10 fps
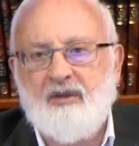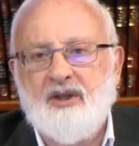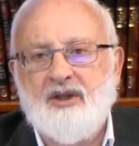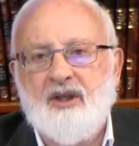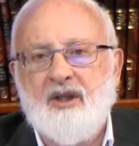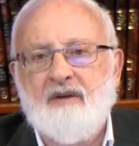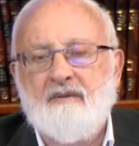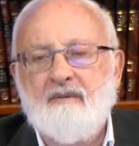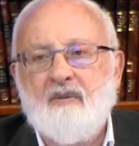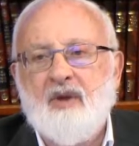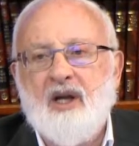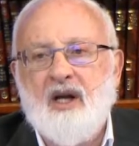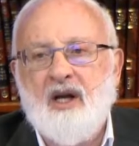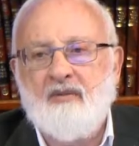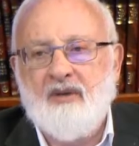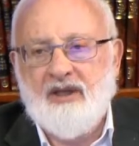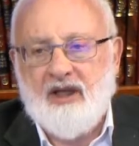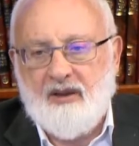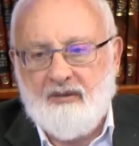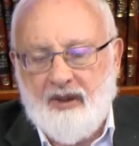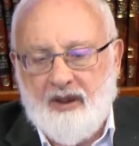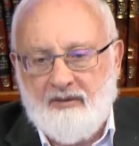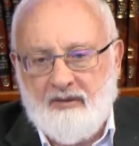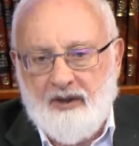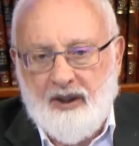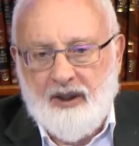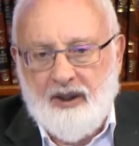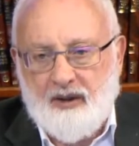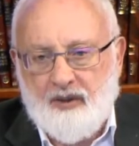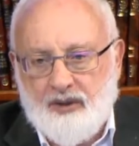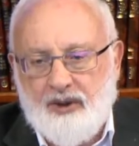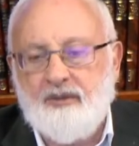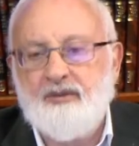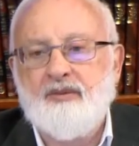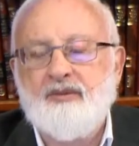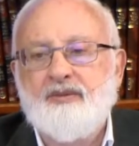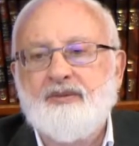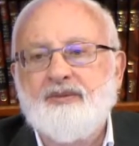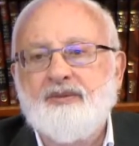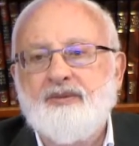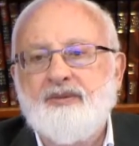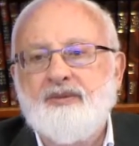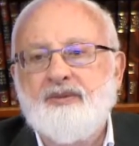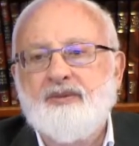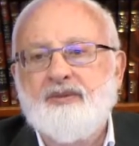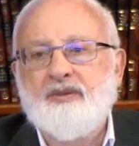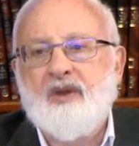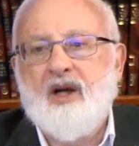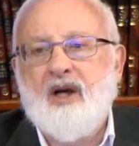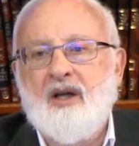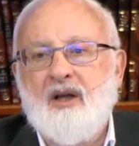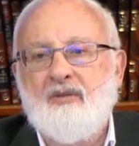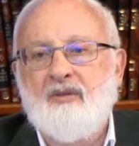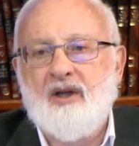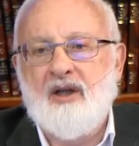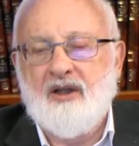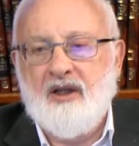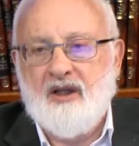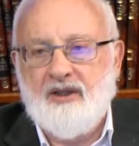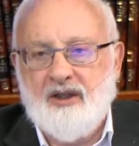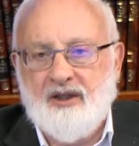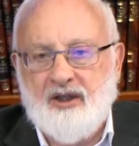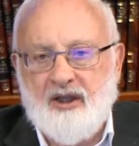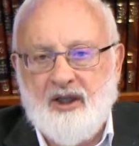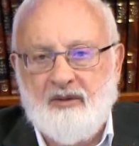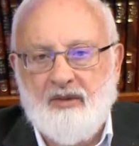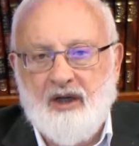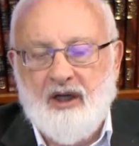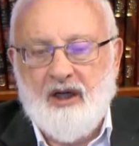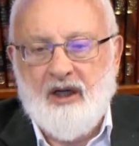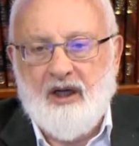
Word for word: How did it? How did this affect you? Did you find renewals in them?